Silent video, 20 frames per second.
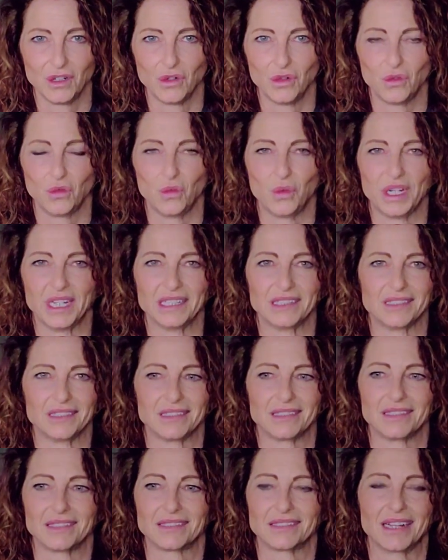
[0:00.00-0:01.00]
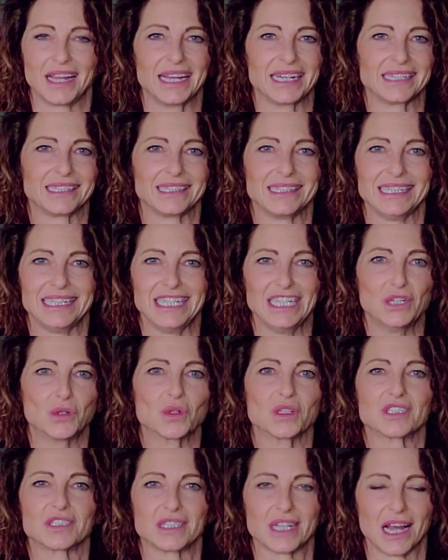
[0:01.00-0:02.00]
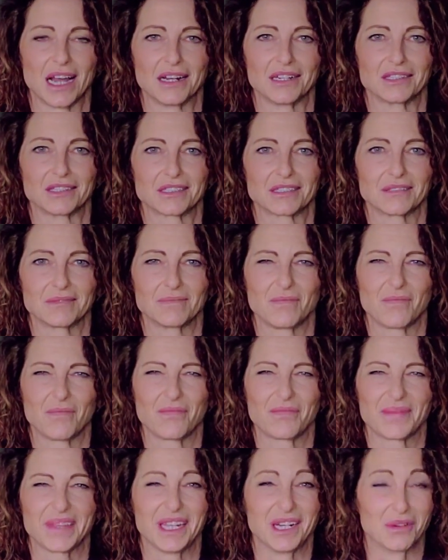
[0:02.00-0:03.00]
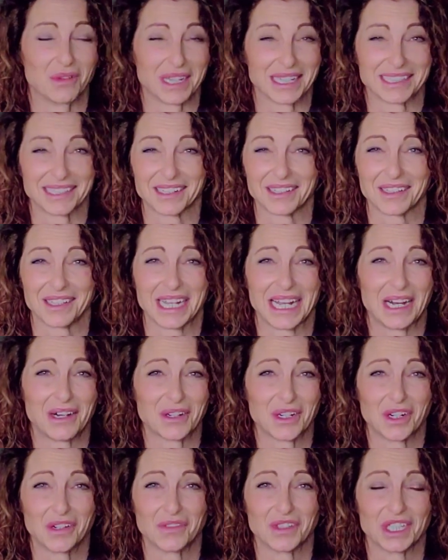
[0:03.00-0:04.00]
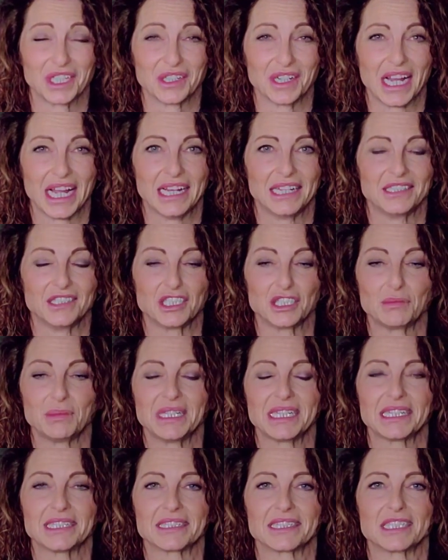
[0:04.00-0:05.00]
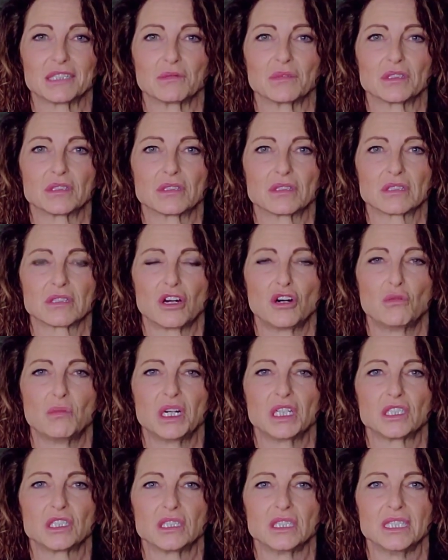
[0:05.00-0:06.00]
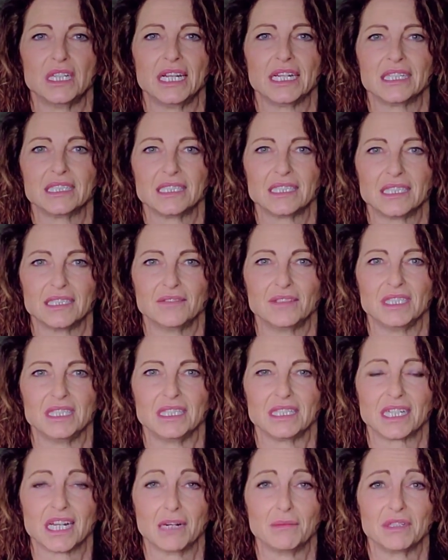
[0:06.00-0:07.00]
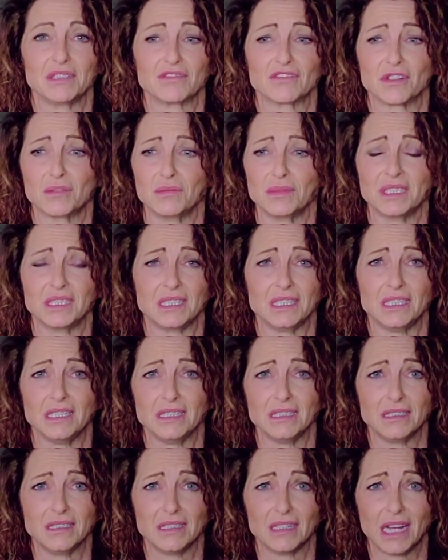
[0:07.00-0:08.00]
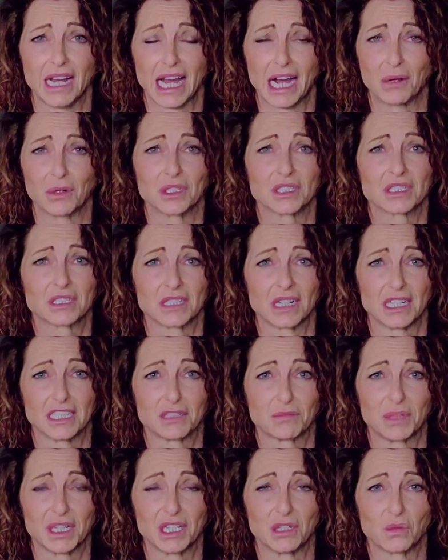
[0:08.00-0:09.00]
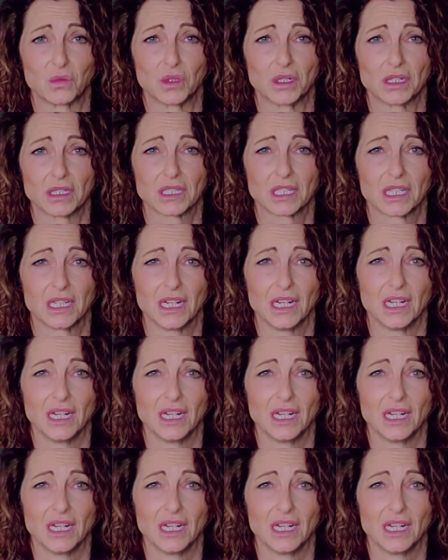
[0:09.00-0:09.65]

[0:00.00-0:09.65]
went like Eeyore status, like the cloud over your head, just because there was so much negativity coming from the hours that I spent at work